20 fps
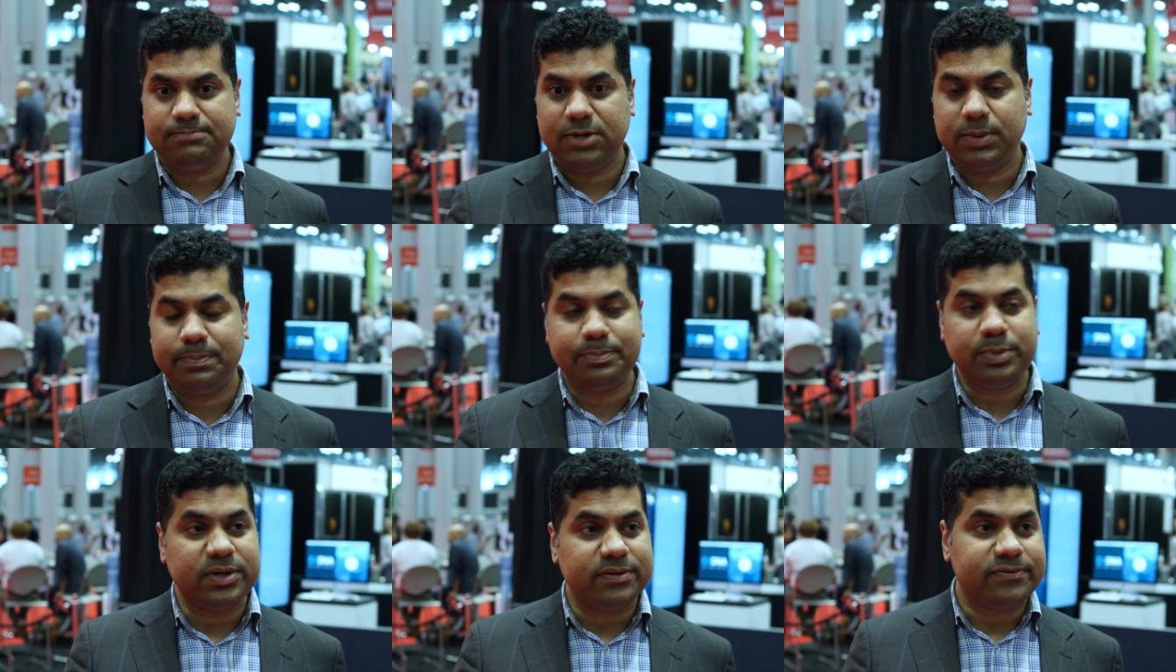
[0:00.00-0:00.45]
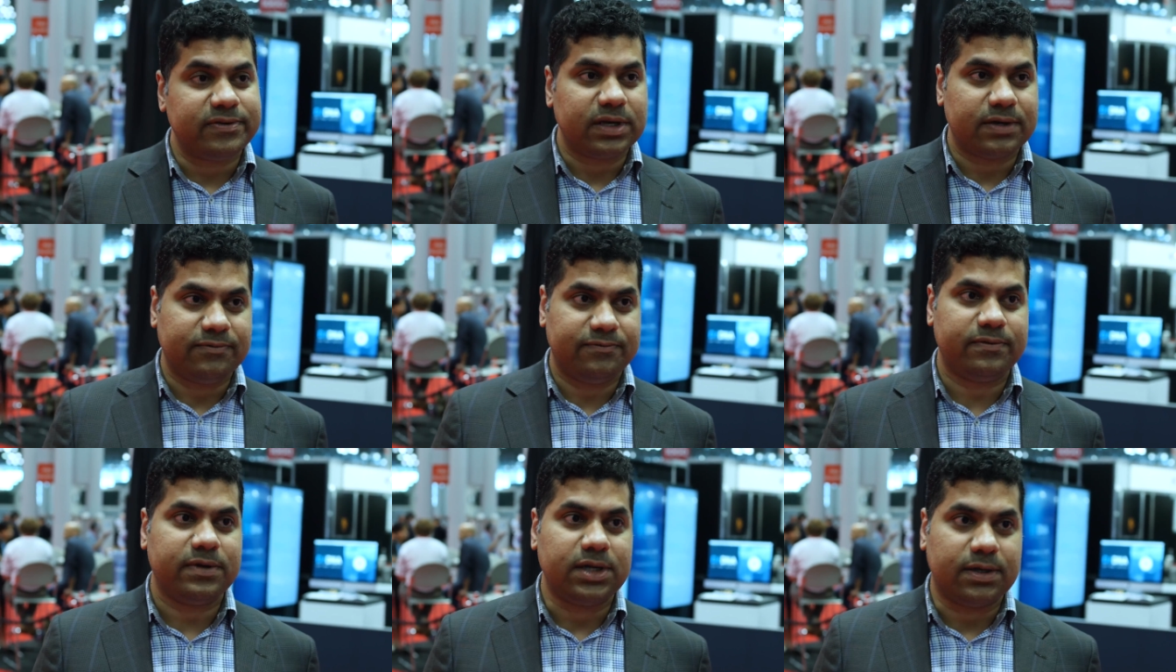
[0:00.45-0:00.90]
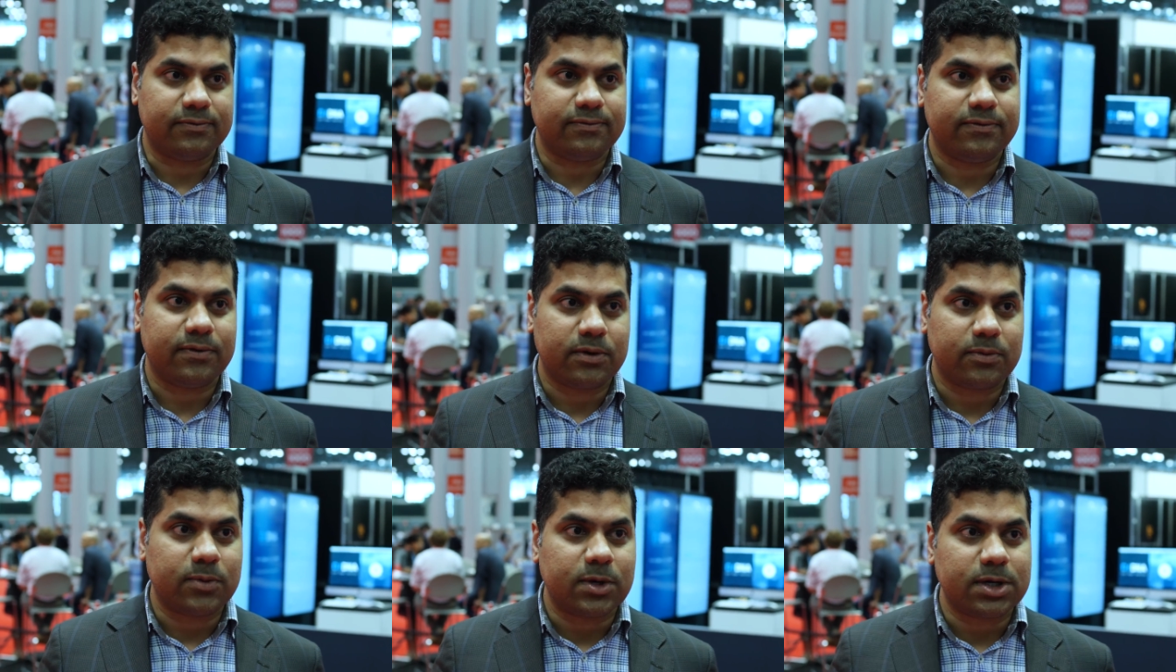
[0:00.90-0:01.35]
a perfect fit
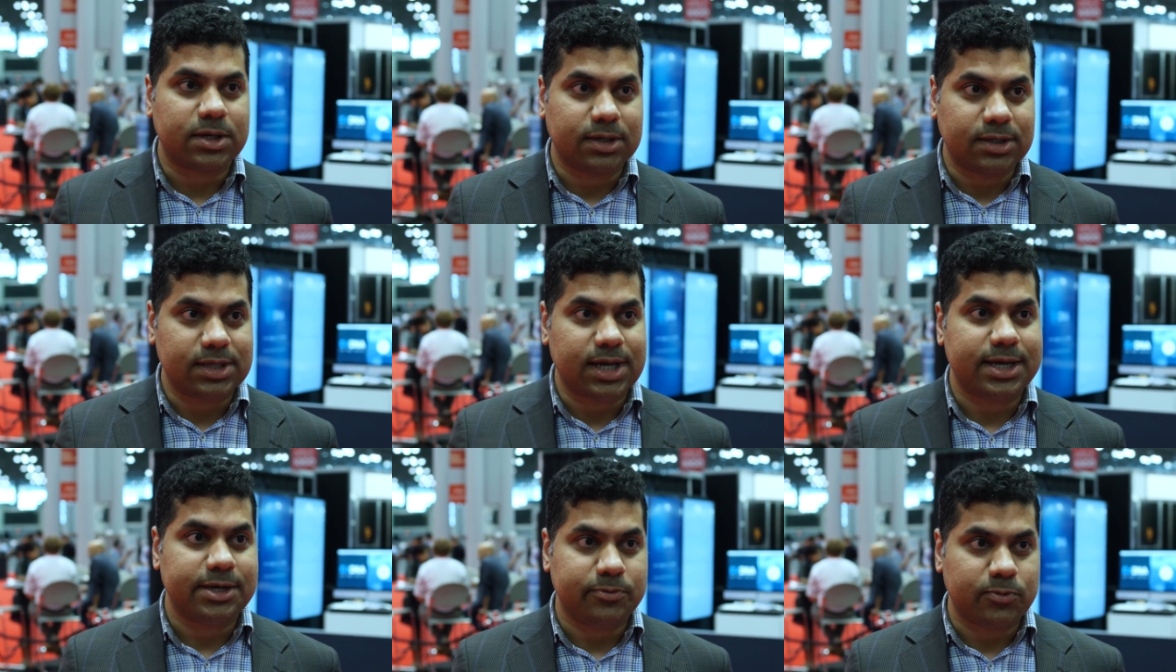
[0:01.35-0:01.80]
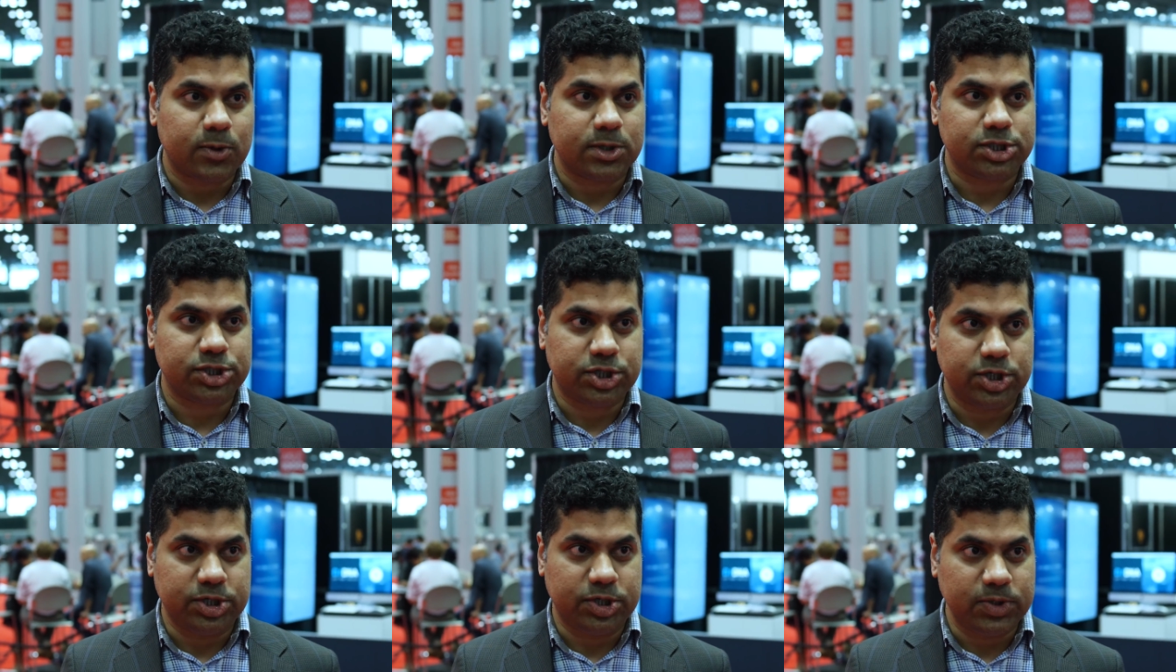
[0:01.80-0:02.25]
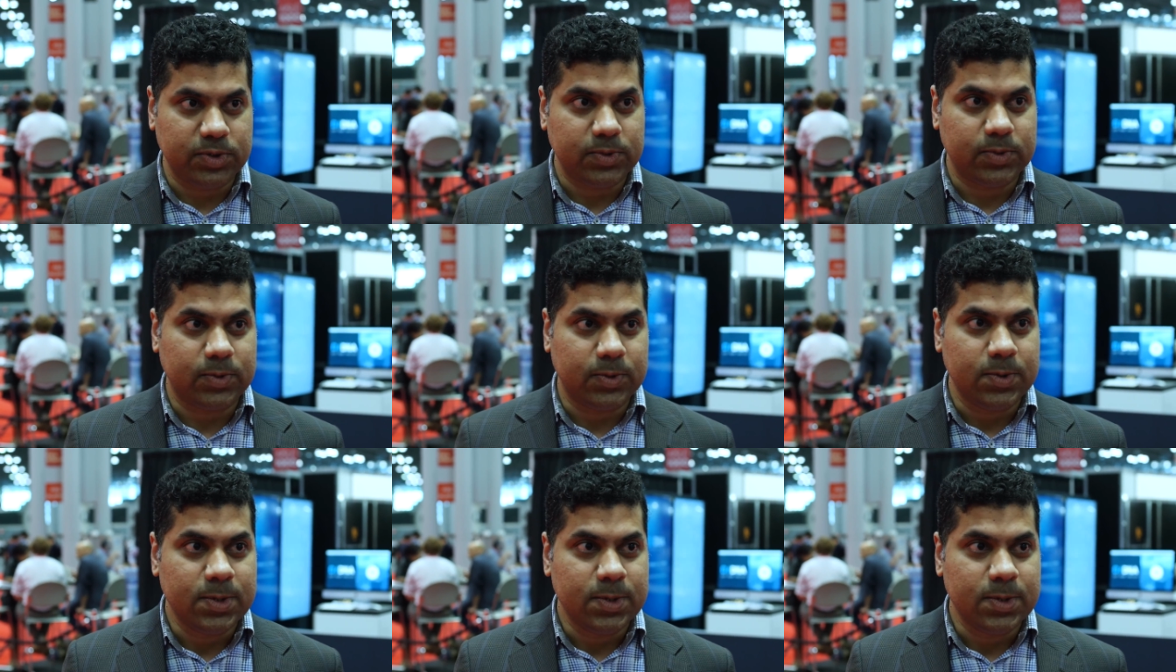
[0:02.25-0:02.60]
for what a client wants to do,